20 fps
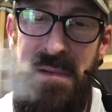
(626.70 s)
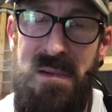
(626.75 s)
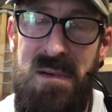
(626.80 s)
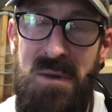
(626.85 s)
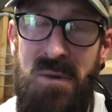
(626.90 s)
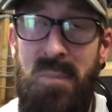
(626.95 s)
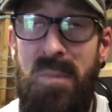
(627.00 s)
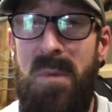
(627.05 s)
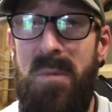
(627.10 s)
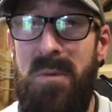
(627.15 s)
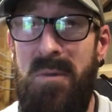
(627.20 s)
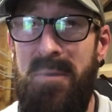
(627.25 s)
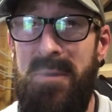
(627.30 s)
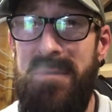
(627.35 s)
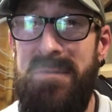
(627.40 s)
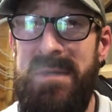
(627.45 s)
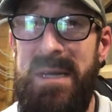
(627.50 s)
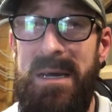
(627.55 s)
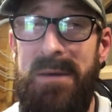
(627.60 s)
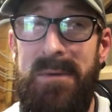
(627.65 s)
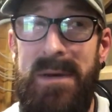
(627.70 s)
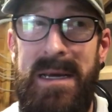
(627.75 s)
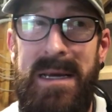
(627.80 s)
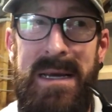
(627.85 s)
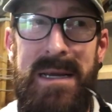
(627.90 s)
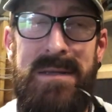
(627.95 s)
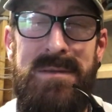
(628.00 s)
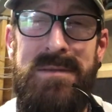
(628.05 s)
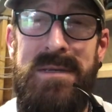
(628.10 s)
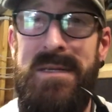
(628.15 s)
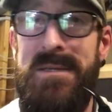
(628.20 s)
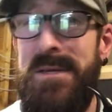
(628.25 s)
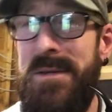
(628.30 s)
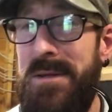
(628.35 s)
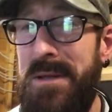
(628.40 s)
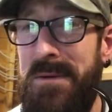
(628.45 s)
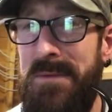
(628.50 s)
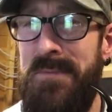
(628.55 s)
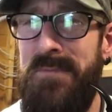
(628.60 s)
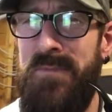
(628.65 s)
Or Memorial Day weekend, I don't
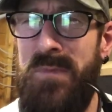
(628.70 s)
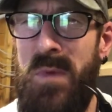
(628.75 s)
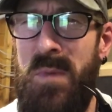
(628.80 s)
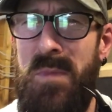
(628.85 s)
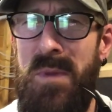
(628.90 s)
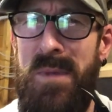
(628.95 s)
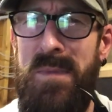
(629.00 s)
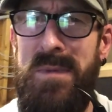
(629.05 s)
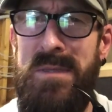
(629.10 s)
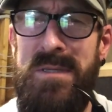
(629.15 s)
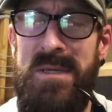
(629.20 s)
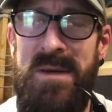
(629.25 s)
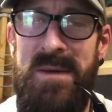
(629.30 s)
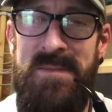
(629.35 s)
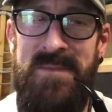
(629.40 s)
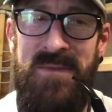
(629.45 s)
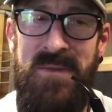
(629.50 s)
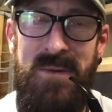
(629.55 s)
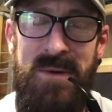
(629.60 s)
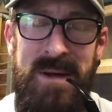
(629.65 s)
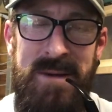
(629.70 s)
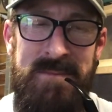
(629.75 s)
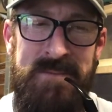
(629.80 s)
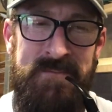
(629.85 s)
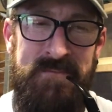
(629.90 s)
know the proper term for it.